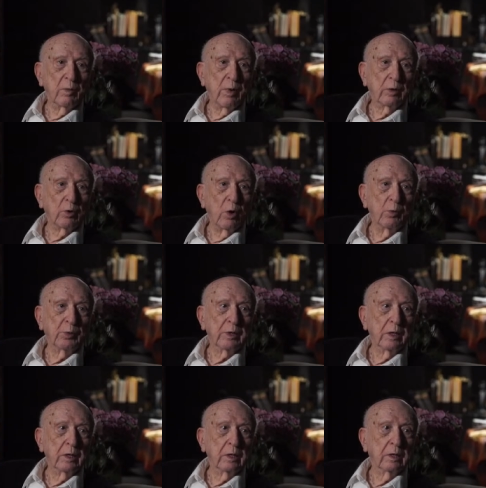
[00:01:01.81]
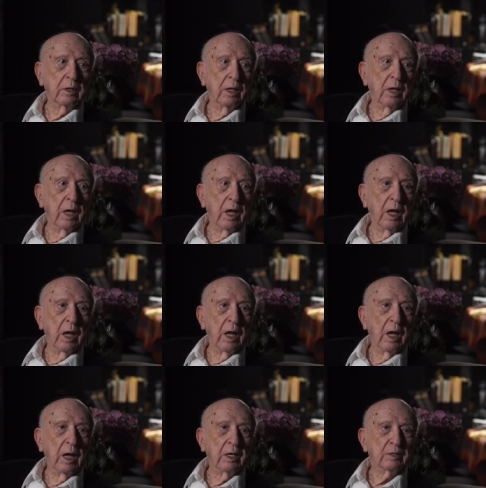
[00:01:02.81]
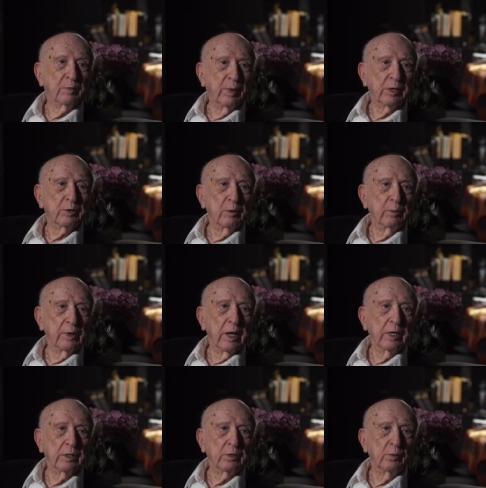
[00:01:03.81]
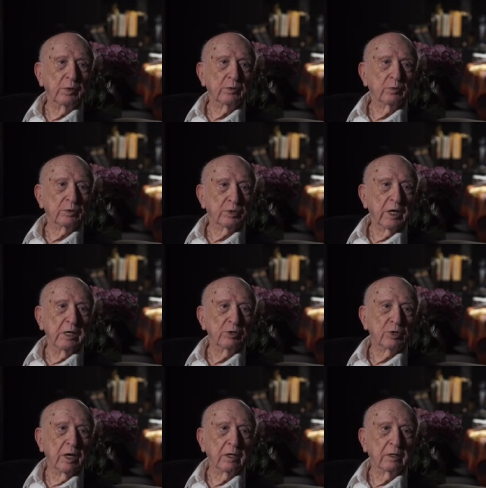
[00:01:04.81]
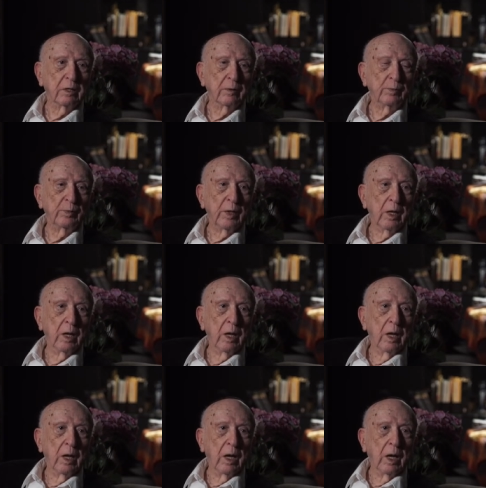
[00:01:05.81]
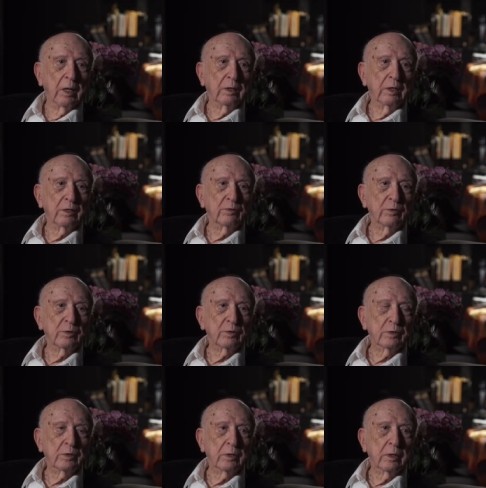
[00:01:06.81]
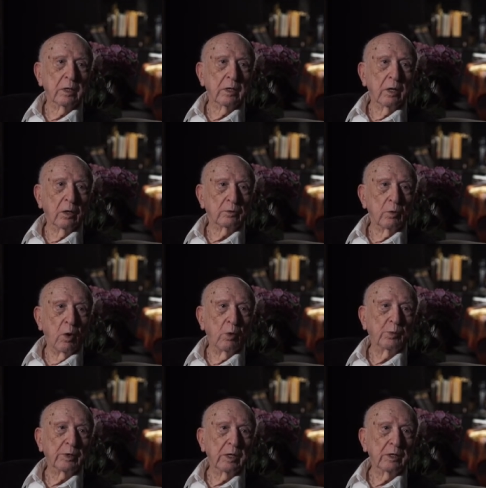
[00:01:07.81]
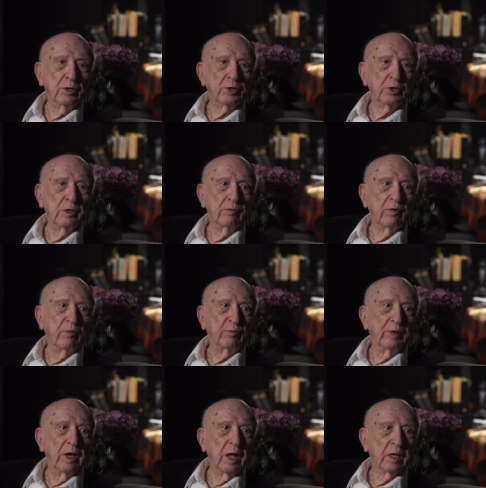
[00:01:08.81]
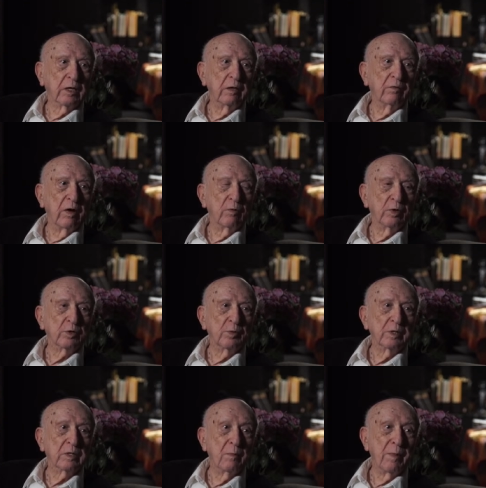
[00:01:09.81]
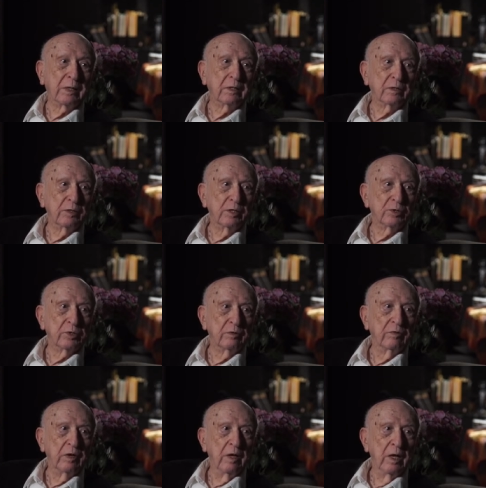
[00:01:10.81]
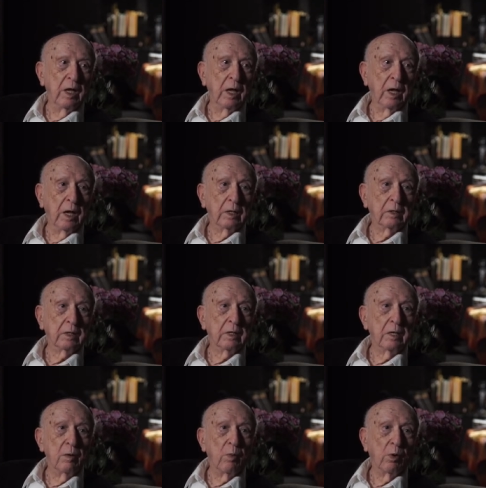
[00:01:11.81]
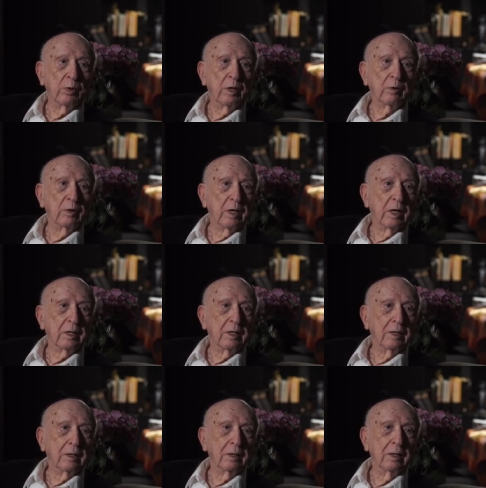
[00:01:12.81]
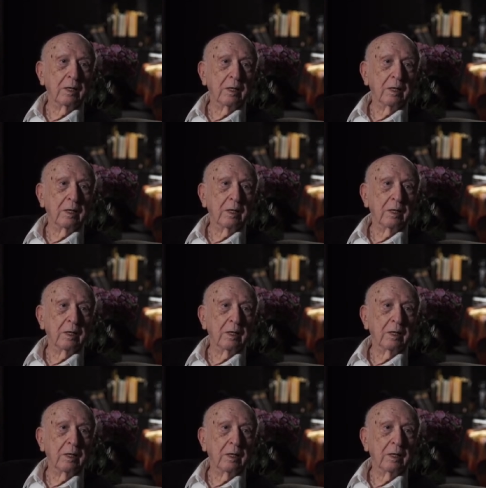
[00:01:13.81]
about opening a special place which would change that. And this was to open a yeshiva of Bnei Akiva, which means a modern yeshiva, that in the morning we're learning